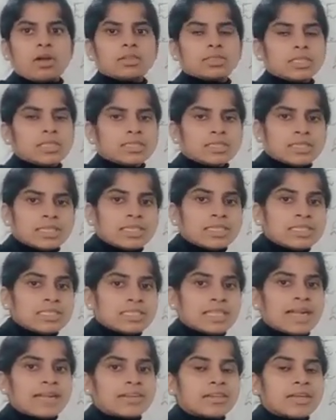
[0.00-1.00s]
All these are
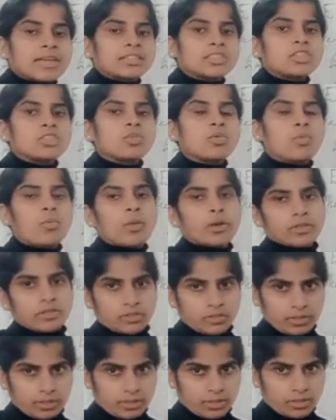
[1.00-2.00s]
attracting
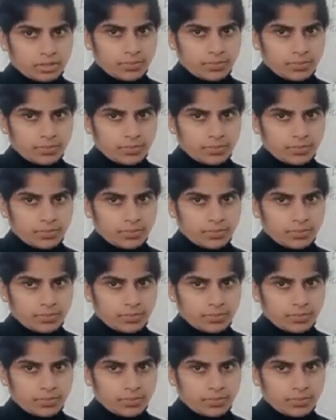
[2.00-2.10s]
towards it.